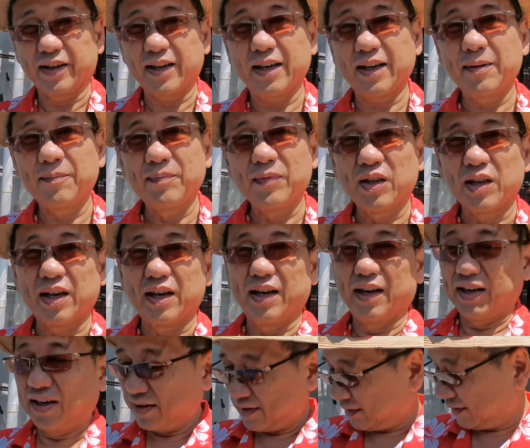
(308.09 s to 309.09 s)
Okay.
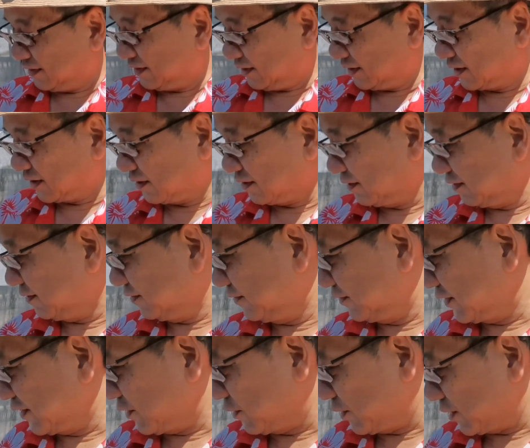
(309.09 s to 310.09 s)
So
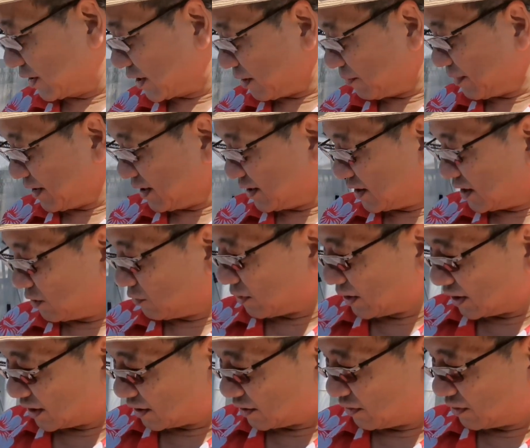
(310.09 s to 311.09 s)
we'll come back and see
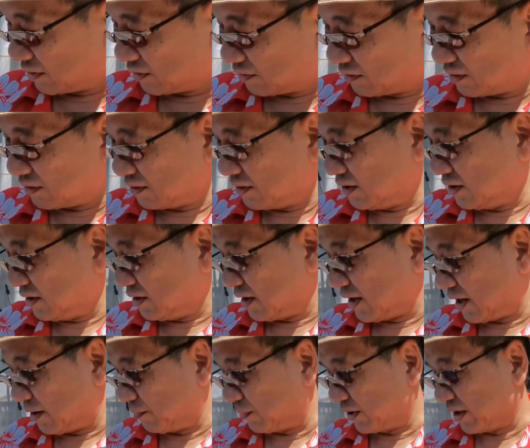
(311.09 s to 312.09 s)
what is going to
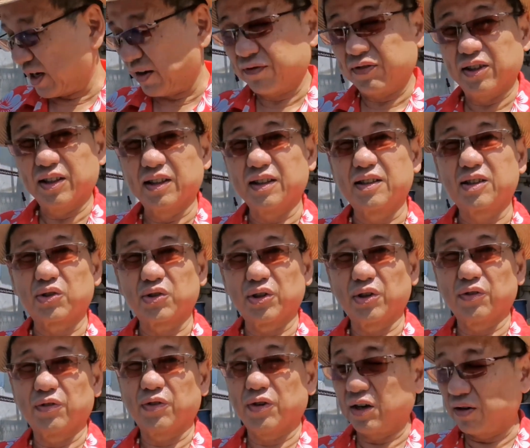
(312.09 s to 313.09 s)
happen after
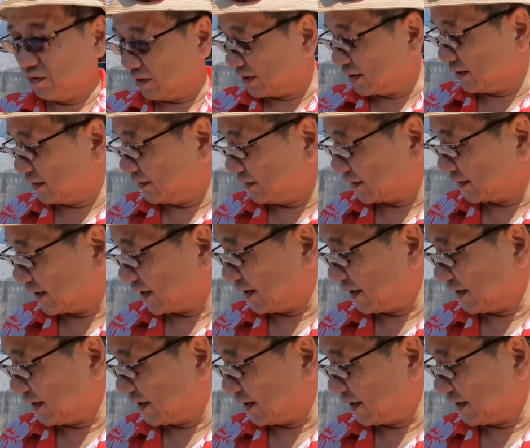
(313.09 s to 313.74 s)
3 or 4 hours.